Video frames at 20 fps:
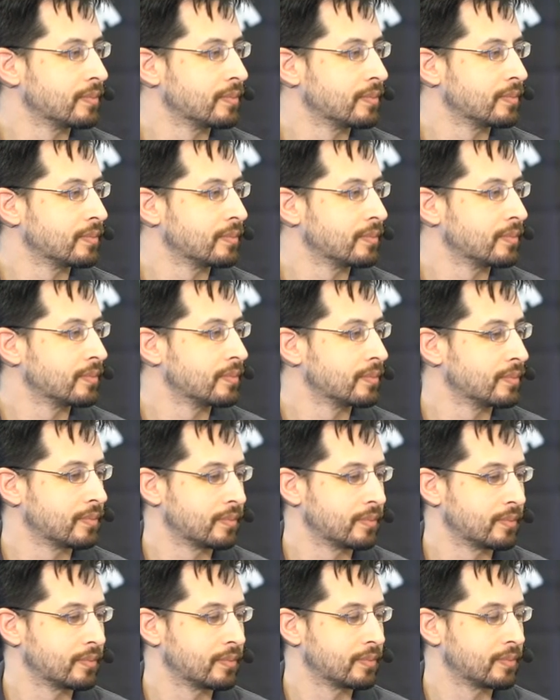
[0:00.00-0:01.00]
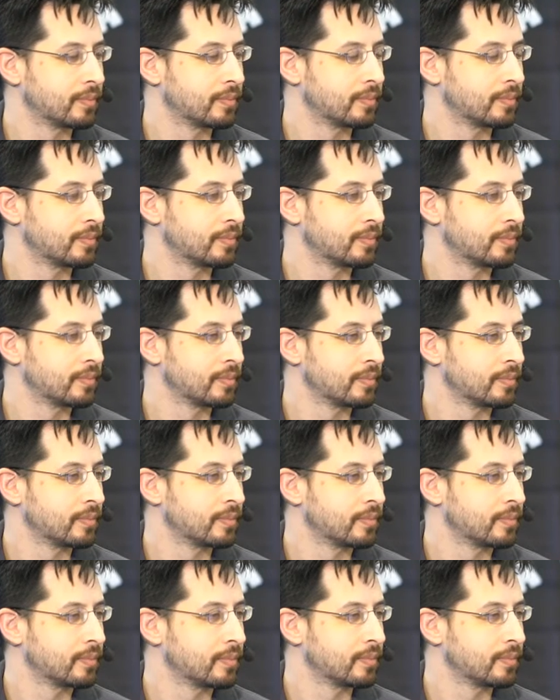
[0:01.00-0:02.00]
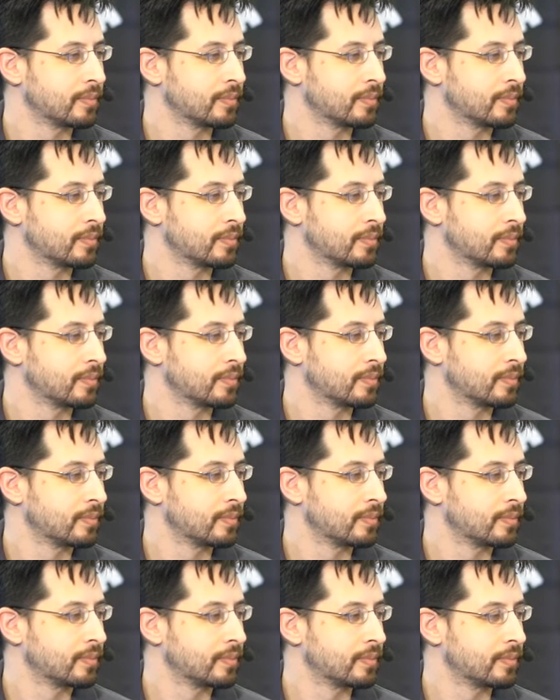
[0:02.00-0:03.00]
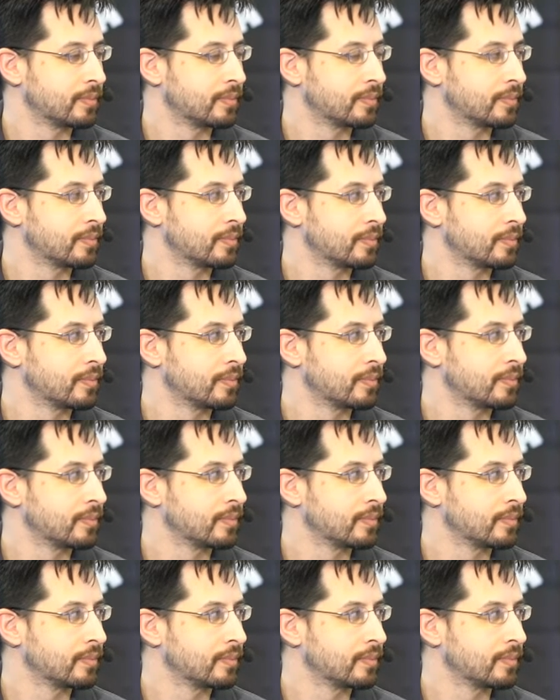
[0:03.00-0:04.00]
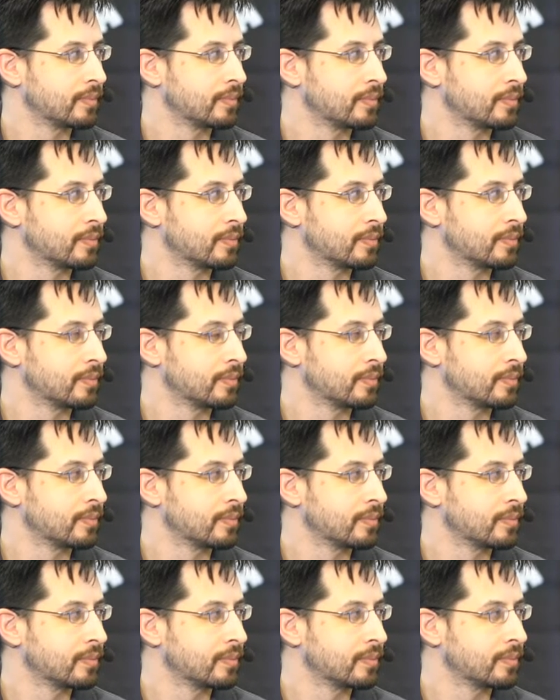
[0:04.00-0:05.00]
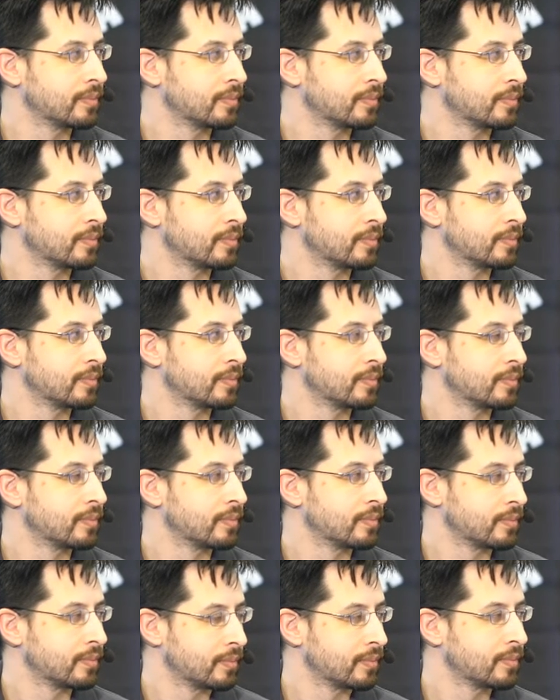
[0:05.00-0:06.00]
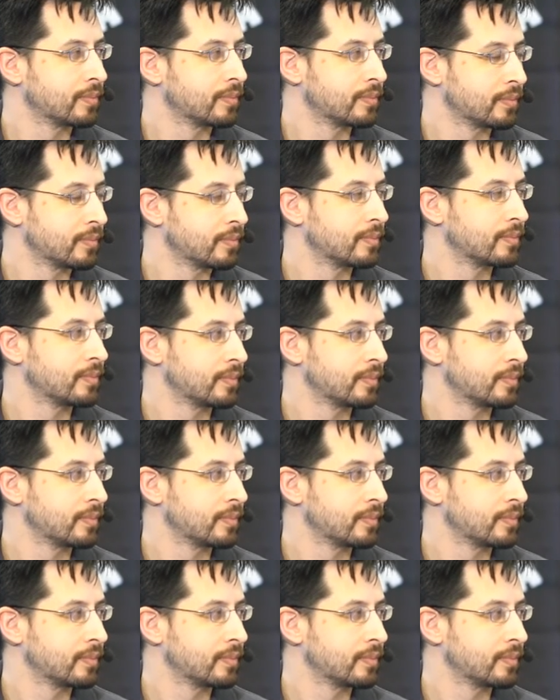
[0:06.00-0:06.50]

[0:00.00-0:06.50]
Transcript: [no speech]